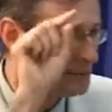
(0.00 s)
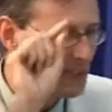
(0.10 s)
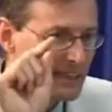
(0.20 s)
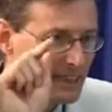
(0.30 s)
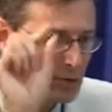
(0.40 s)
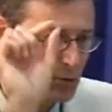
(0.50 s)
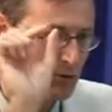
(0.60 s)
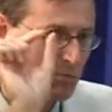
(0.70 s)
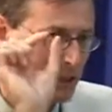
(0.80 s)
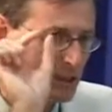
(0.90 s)
seen these
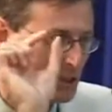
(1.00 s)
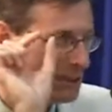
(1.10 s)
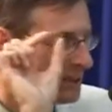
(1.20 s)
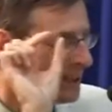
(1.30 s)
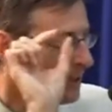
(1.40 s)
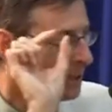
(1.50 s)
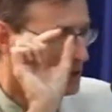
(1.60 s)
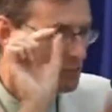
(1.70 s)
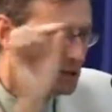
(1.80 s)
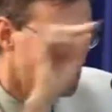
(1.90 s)
sort of pictures,
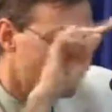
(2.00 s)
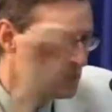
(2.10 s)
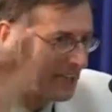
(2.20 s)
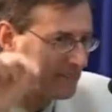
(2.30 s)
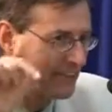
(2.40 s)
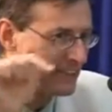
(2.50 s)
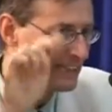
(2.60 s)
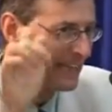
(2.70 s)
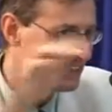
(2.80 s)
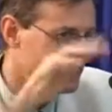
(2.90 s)
which produces
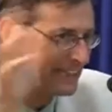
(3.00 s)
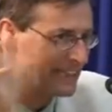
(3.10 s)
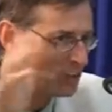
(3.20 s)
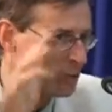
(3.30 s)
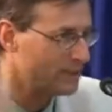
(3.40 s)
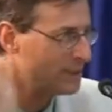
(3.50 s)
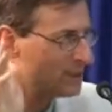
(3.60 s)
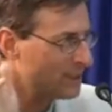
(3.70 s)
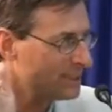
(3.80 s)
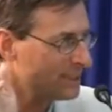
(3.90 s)
clavulanic acid. That's all we're
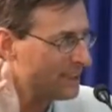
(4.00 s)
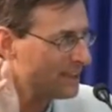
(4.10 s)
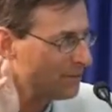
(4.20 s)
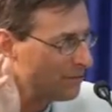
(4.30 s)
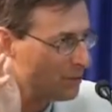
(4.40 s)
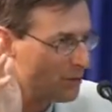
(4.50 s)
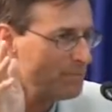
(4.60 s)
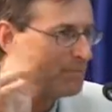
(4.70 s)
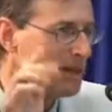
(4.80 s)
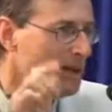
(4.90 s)
interested in it
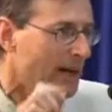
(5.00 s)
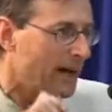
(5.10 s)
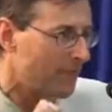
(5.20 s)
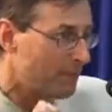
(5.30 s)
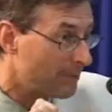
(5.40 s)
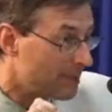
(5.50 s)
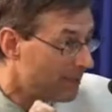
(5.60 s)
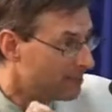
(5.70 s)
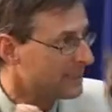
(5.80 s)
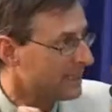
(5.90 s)
for. And then we have a
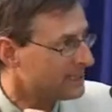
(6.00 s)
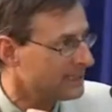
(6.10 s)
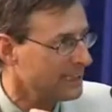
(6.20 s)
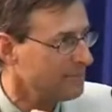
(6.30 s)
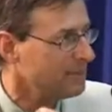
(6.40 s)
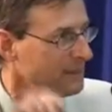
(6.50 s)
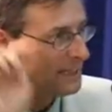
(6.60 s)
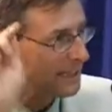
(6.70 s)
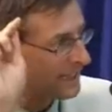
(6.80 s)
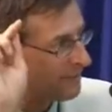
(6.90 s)
cefotaxime,
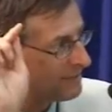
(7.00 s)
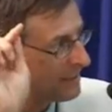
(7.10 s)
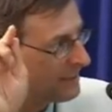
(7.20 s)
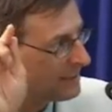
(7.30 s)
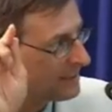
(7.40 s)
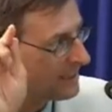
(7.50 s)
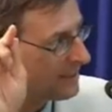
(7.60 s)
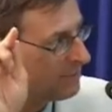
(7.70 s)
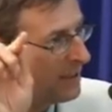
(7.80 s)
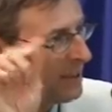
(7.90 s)
a ceftazidime,